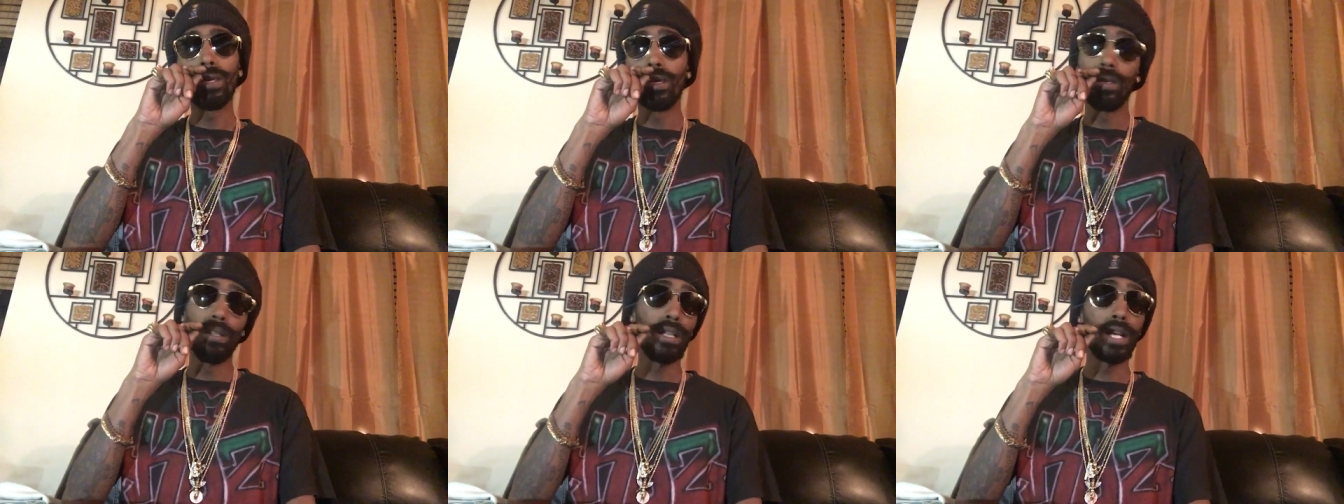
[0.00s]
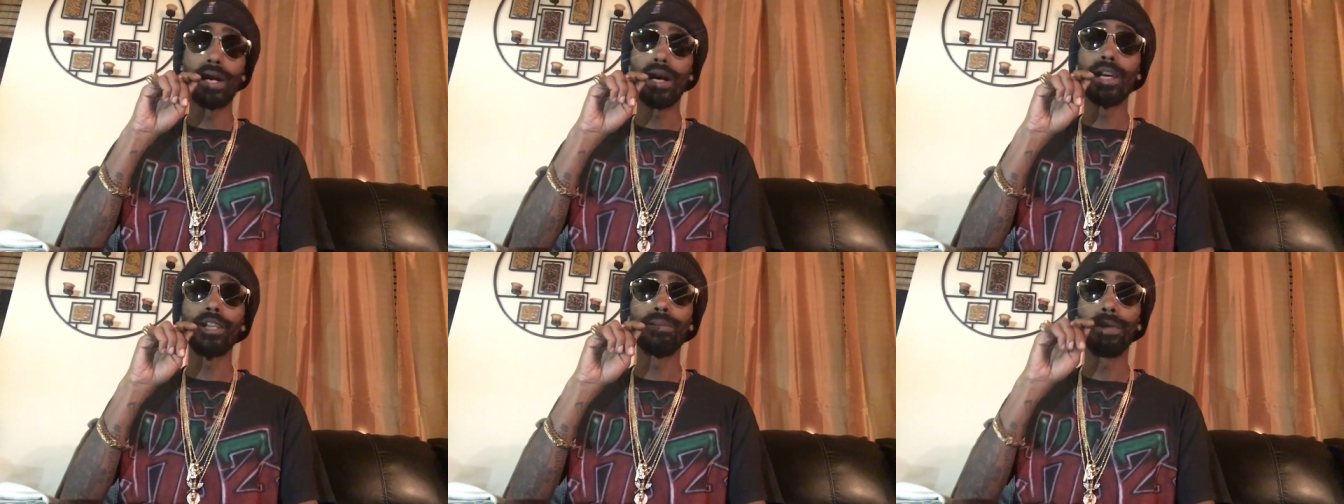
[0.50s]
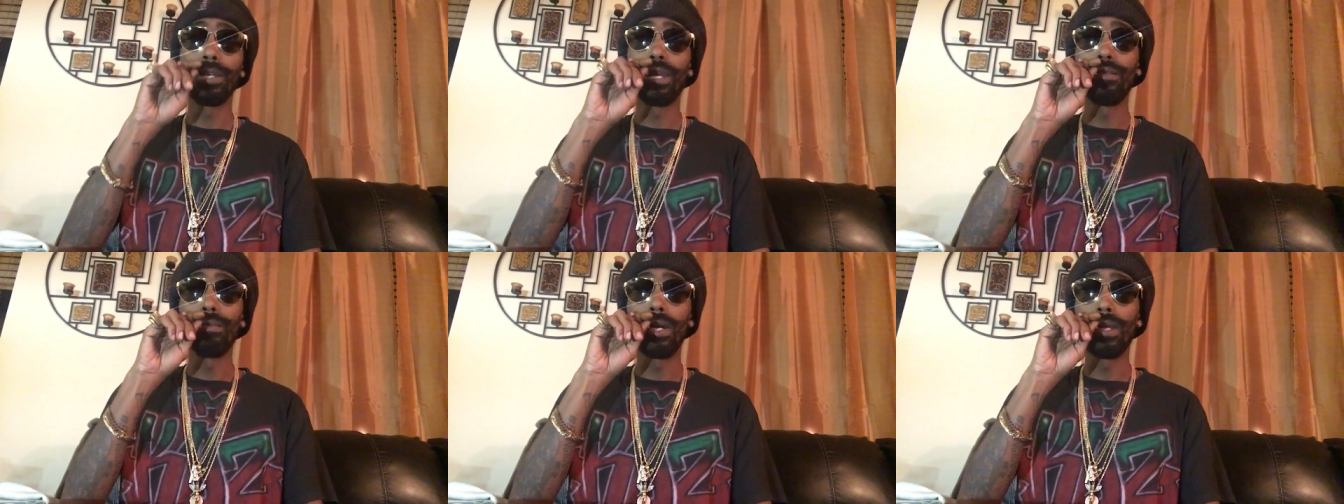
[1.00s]
And like I explained to
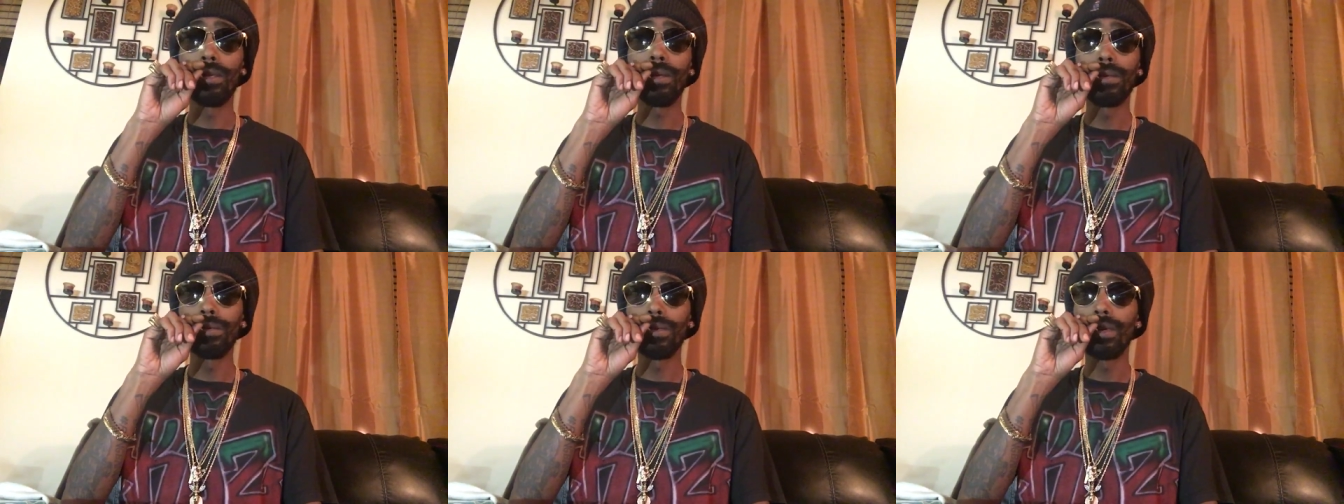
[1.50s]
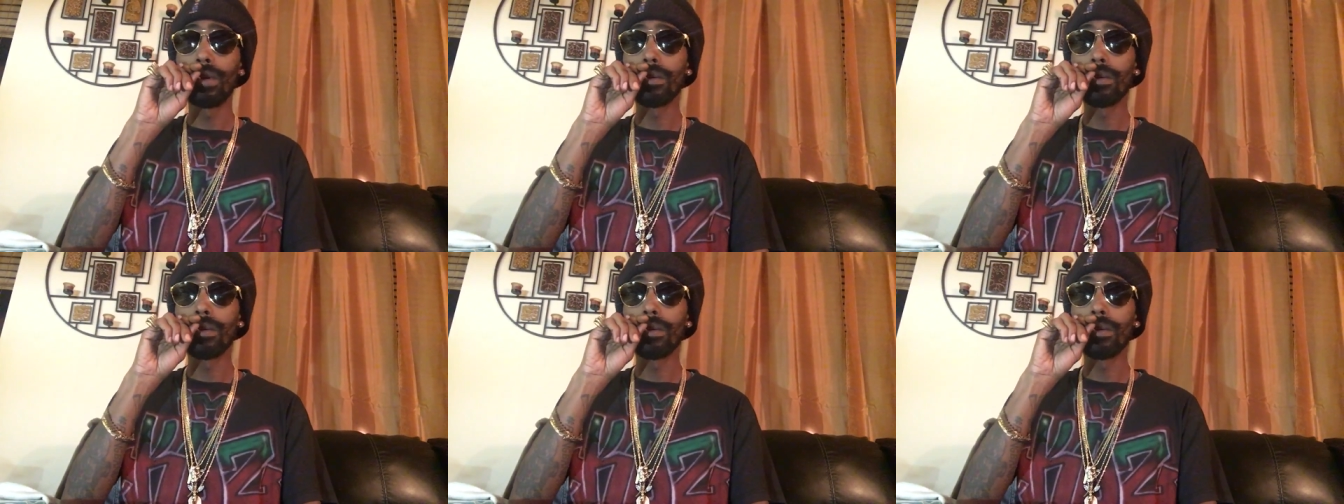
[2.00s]
everybody else,